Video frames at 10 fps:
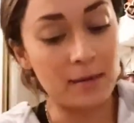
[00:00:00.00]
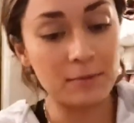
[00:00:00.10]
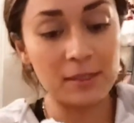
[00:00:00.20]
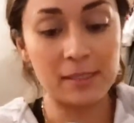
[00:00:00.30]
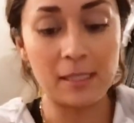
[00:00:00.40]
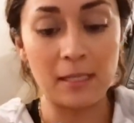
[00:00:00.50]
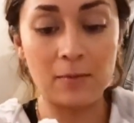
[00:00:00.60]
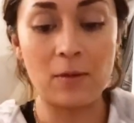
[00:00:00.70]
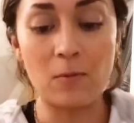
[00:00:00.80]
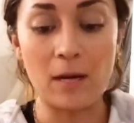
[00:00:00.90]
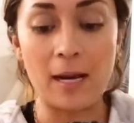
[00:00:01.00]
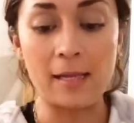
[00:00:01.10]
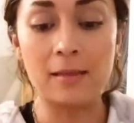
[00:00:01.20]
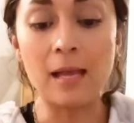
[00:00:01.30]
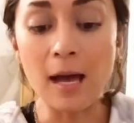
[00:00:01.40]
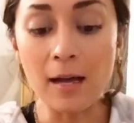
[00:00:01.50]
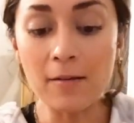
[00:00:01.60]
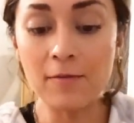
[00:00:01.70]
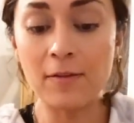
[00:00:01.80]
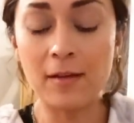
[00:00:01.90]
I'm just sticking with what I
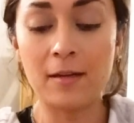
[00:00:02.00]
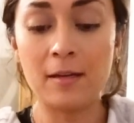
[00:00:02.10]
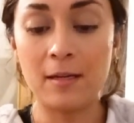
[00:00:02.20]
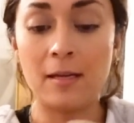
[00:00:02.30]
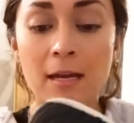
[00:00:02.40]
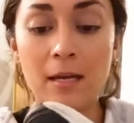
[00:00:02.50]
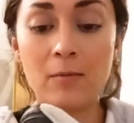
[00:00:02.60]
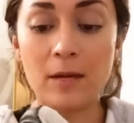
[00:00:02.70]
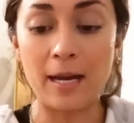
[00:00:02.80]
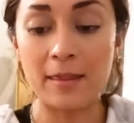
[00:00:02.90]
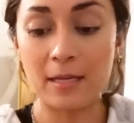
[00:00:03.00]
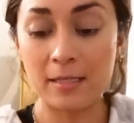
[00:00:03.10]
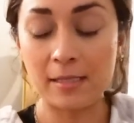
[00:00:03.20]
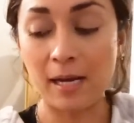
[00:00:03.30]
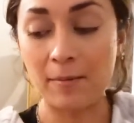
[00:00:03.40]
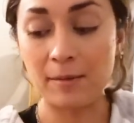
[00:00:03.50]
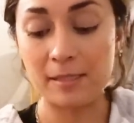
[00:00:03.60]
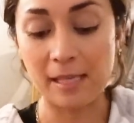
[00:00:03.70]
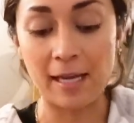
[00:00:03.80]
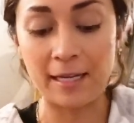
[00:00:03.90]
love and what I think is
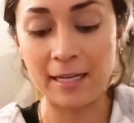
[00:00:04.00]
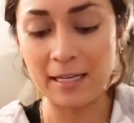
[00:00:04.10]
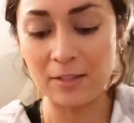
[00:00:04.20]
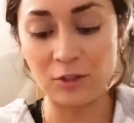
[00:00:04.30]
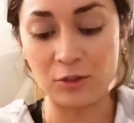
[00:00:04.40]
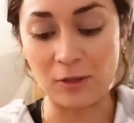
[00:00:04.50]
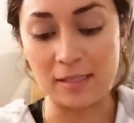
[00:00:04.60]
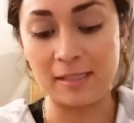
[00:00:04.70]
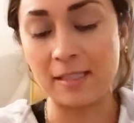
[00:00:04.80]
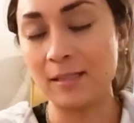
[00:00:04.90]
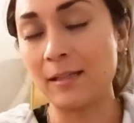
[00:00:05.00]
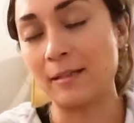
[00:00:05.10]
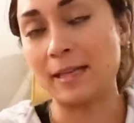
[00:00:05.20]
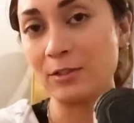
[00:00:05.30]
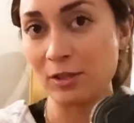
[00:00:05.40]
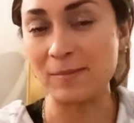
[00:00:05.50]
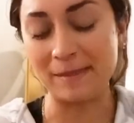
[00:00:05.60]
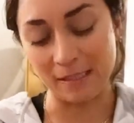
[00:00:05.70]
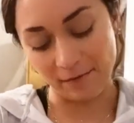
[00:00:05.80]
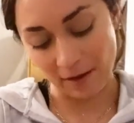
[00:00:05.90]
timeless. I can get stressy, like stress
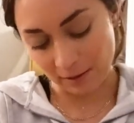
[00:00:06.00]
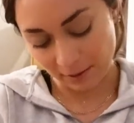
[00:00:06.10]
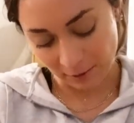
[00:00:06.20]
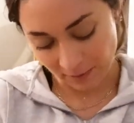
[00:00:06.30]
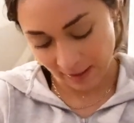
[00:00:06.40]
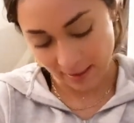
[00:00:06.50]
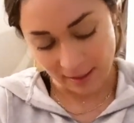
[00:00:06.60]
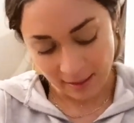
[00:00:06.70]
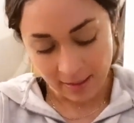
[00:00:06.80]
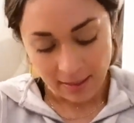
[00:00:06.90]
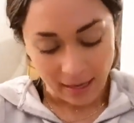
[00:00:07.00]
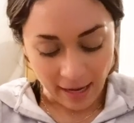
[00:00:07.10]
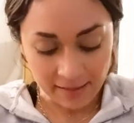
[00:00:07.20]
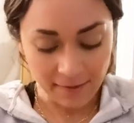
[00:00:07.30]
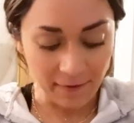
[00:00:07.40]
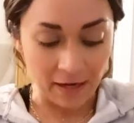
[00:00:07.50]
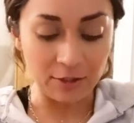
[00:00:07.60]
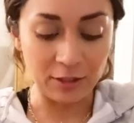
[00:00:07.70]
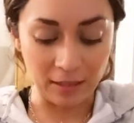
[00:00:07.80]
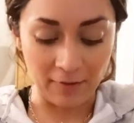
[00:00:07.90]
myself out a little bit as a
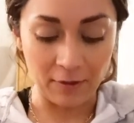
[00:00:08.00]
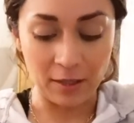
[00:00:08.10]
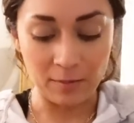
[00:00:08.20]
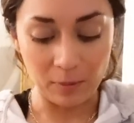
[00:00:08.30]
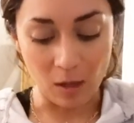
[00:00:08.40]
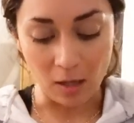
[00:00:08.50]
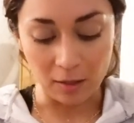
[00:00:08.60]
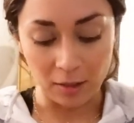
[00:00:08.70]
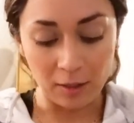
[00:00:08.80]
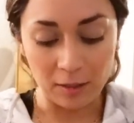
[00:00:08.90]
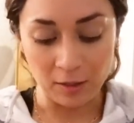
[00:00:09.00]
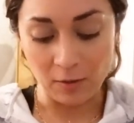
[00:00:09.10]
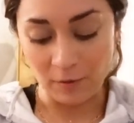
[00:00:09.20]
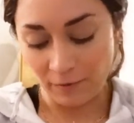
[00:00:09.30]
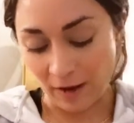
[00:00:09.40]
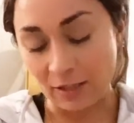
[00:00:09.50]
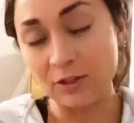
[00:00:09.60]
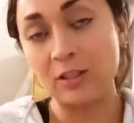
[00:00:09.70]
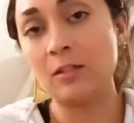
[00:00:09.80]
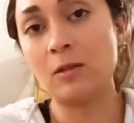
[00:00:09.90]
fashion lover and blogger, you know,
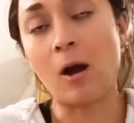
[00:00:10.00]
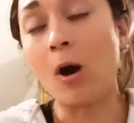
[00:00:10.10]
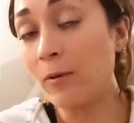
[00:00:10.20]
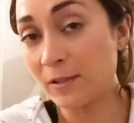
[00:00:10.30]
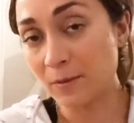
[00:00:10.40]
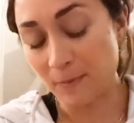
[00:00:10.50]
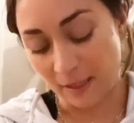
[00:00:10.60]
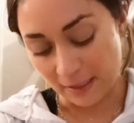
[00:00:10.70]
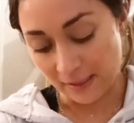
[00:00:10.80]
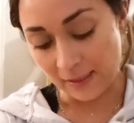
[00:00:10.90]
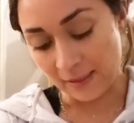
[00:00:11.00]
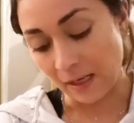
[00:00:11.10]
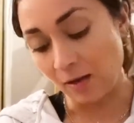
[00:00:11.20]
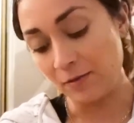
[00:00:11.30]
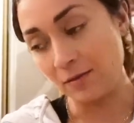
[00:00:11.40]
fashion always repeats itself.